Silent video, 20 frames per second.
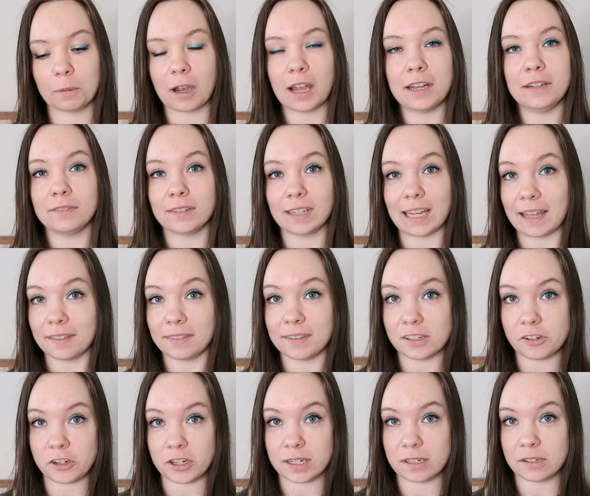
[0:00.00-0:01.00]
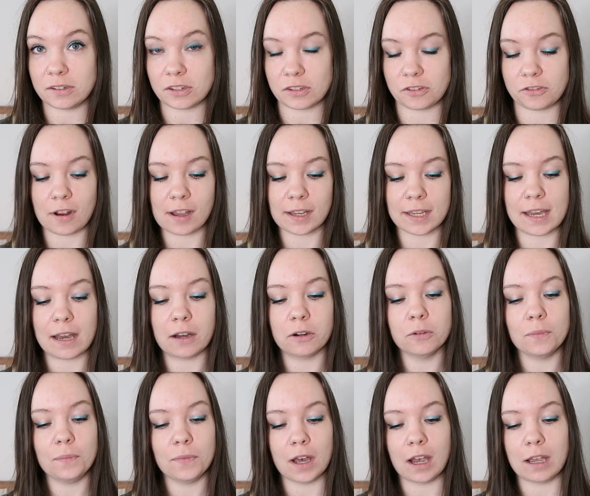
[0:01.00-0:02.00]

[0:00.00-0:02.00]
I'm kind of glad that she didn't just drag it out.